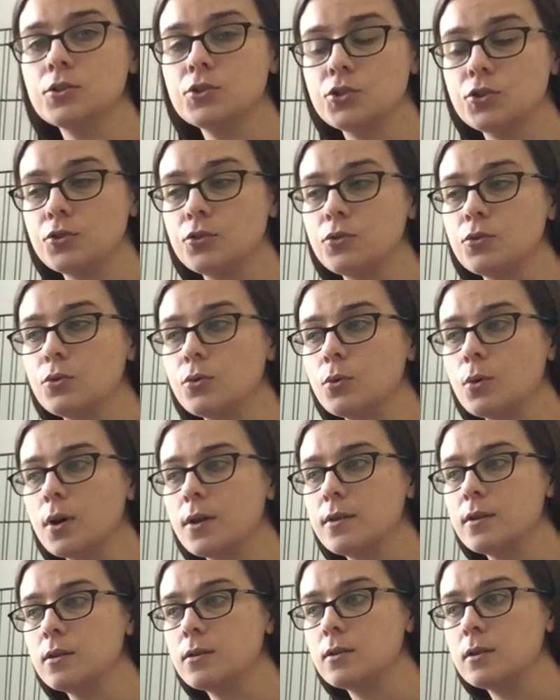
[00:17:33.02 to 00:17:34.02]
to
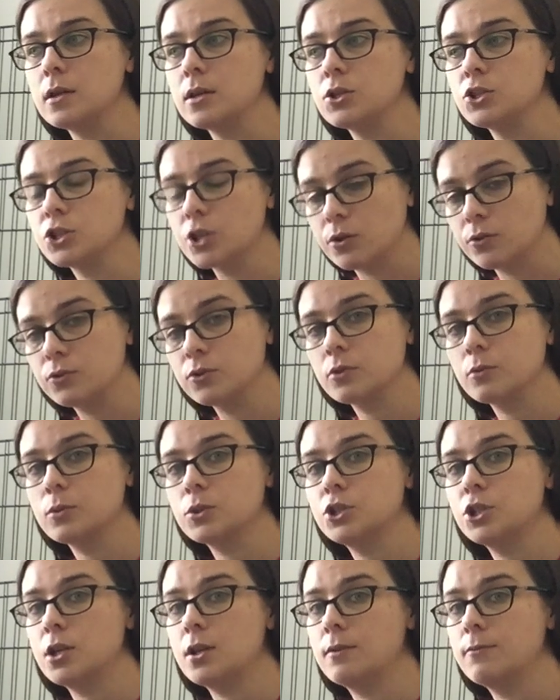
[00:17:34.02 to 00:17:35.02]
the shelter where
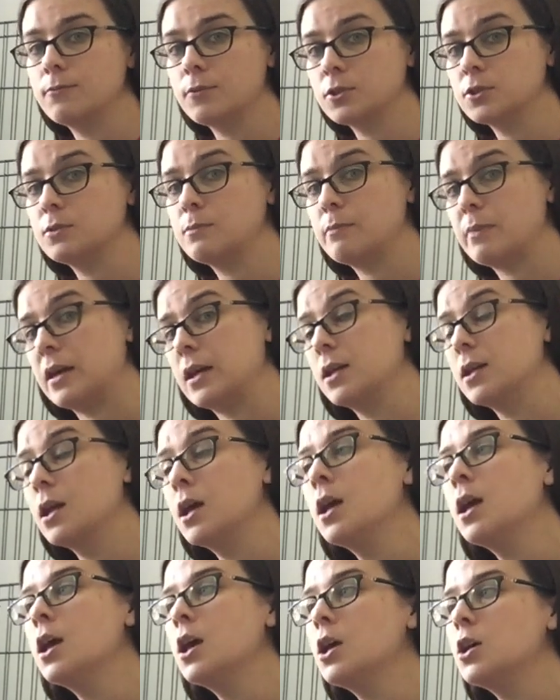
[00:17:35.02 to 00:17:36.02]
she had first been,
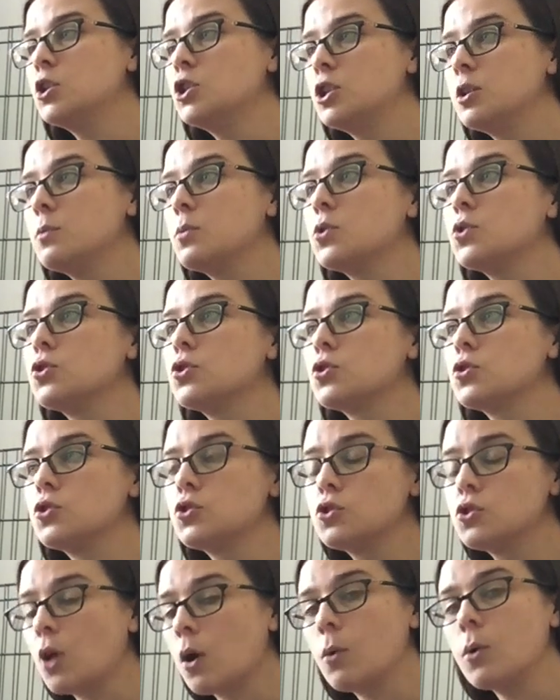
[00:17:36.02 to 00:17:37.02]
she was
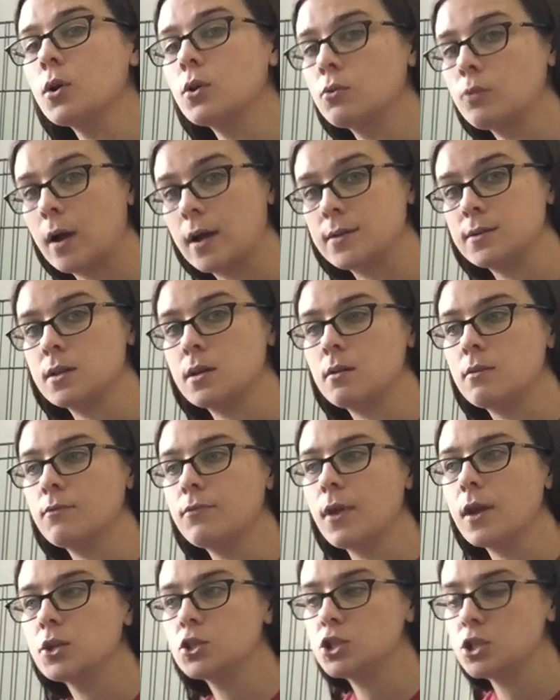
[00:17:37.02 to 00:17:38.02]
so aggressive
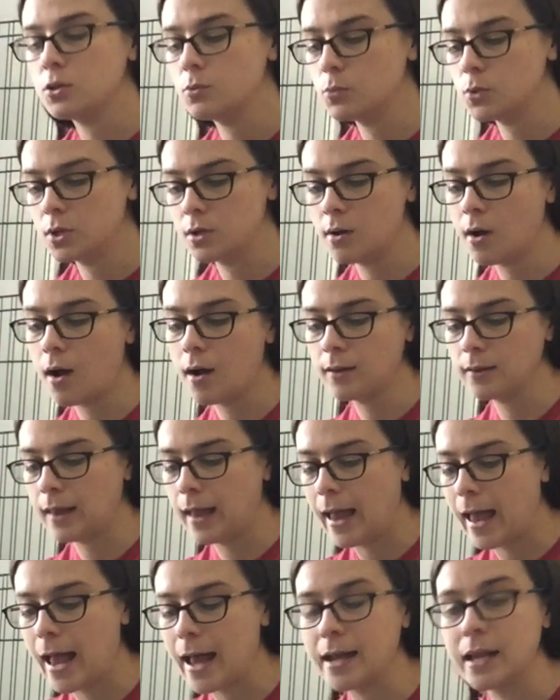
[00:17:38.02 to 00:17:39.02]
that she would not
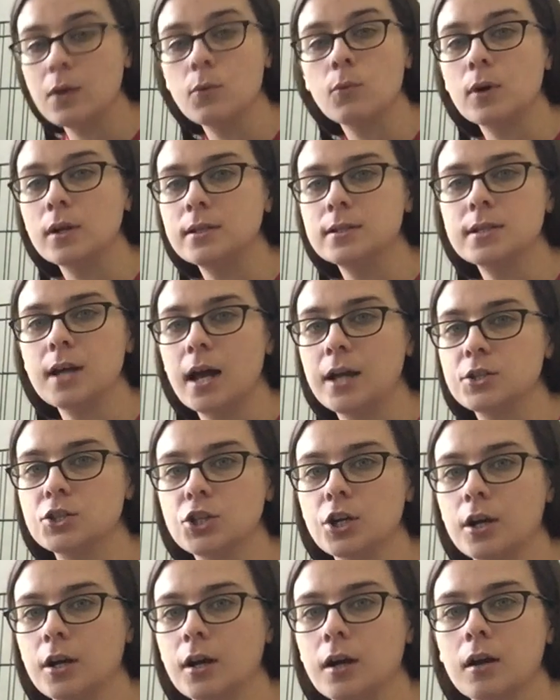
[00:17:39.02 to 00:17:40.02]
let anyone touch
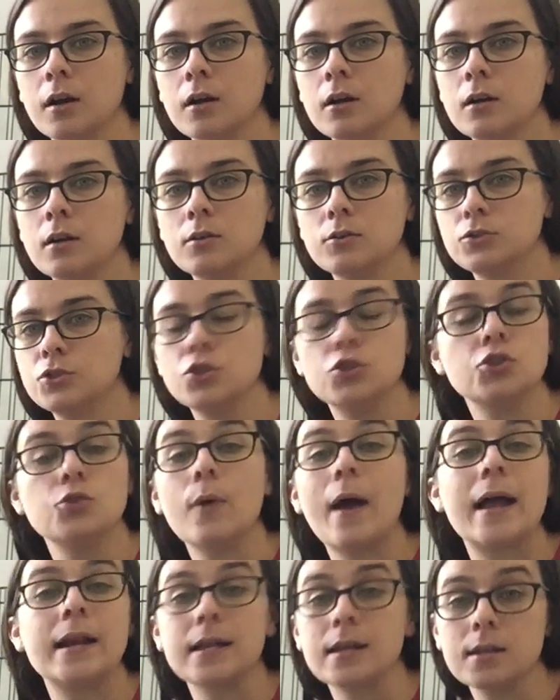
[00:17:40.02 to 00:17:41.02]
her to do
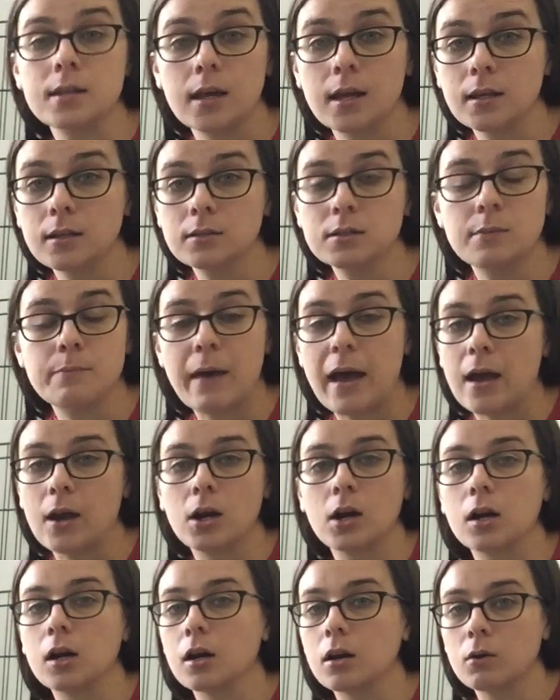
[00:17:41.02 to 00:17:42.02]
anything, to pet
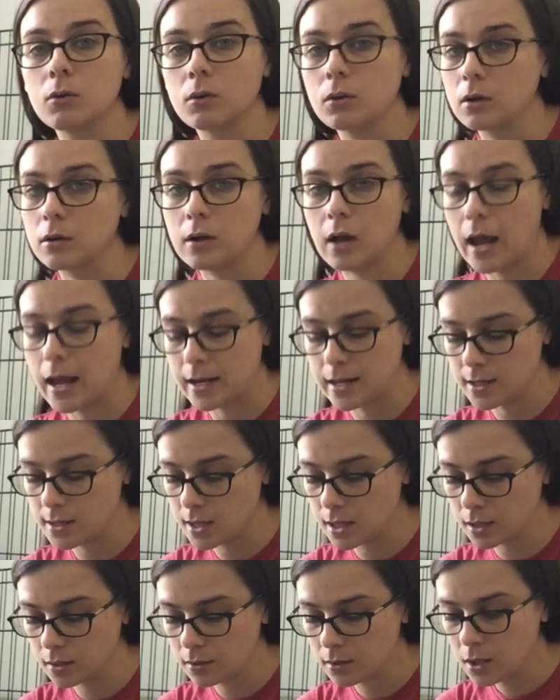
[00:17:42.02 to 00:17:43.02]
her or
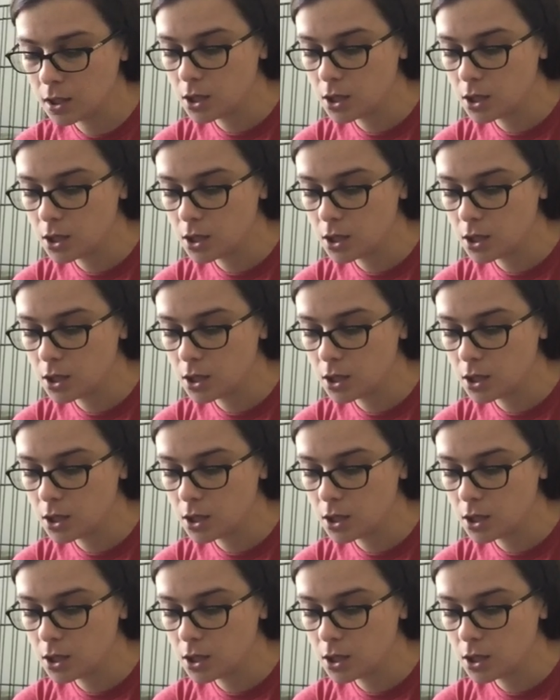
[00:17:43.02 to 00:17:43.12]
anything.